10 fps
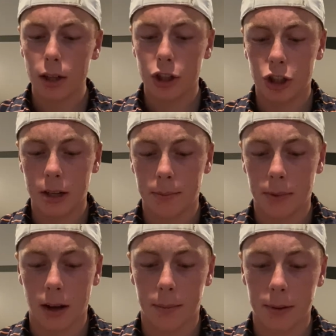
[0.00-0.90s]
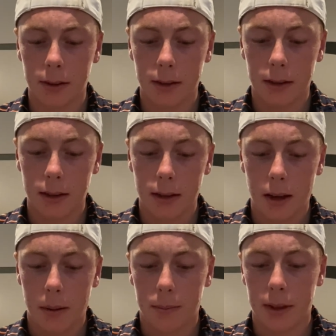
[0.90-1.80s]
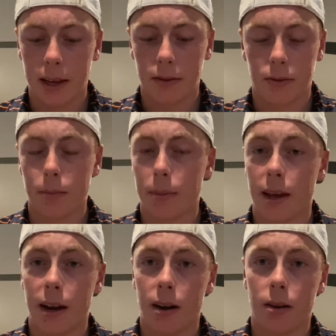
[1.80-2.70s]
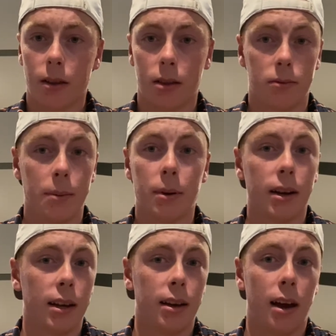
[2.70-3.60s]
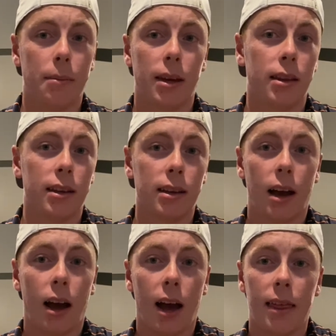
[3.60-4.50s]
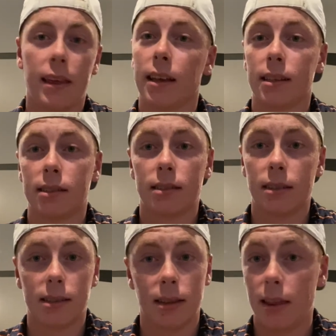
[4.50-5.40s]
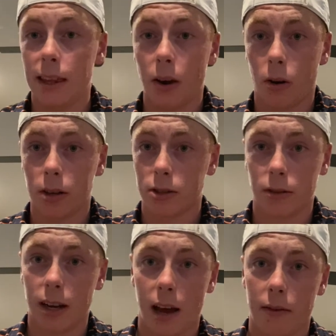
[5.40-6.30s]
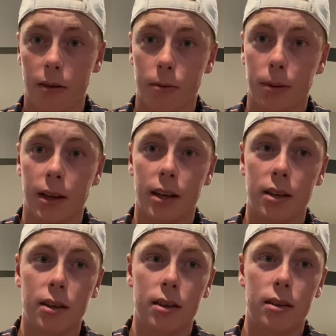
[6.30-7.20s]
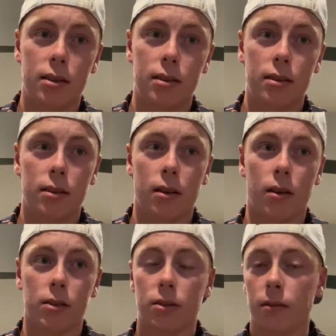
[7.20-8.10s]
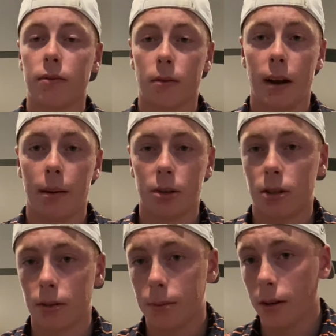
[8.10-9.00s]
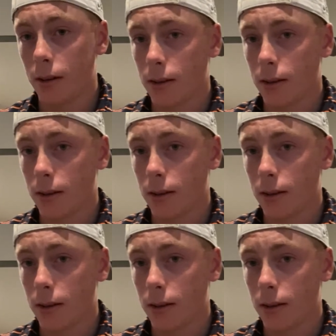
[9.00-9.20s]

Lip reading: chipped up, but then from there, 3-putted. I mean, I think this is the hardest green I've ever played. Also for an amateur, but